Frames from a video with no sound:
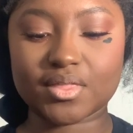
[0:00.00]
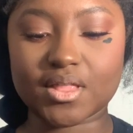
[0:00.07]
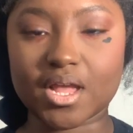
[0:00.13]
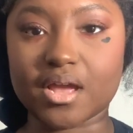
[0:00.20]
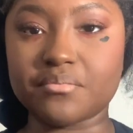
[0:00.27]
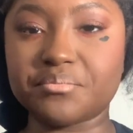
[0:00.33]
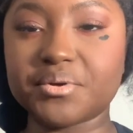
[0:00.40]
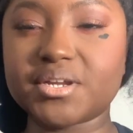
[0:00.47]

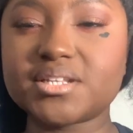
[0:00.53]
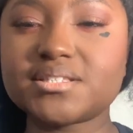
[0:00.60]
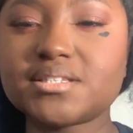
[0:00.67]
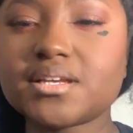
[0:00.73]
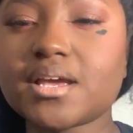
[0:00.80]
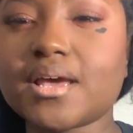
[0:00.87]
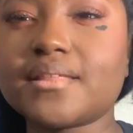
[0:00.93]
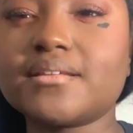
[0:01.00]
I put it
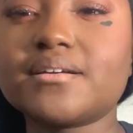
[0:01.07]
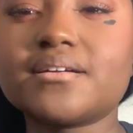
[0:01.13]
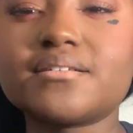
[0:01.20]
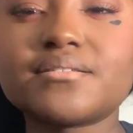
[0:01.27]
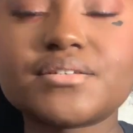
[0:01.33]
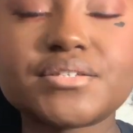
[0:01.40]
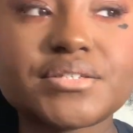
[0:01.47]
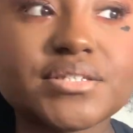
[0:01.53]
together,
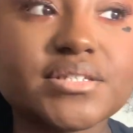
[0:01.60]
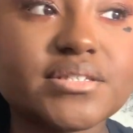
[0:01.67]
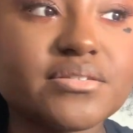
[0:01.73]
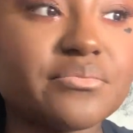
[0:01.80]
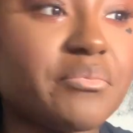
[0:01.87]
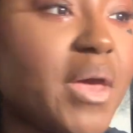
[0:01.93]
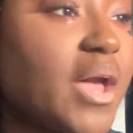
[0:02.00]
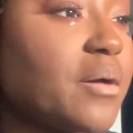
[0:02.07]

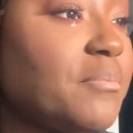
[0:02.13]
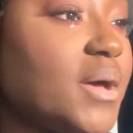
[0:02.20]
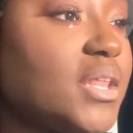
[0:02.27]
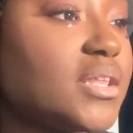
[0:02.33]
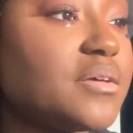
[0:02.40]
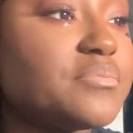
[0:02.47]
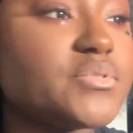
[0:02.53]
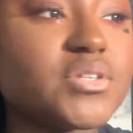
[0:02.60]
smack my
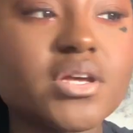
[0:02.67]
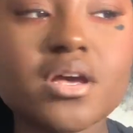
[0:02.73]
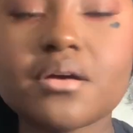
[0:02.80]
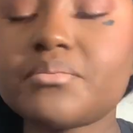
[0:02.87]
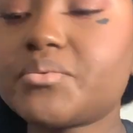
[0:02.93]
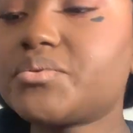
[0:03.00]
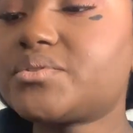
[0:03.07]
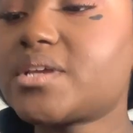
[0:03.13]
lips a
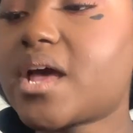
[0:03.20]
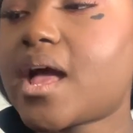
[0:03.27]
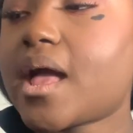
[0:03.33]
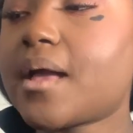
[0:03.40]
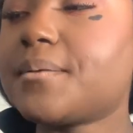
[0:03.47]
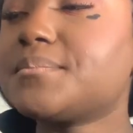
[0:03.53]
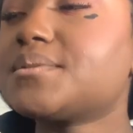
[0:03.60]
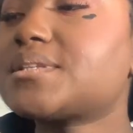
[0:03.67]
couple
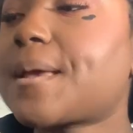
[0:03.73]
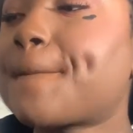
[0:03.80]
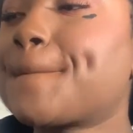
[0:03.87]
times,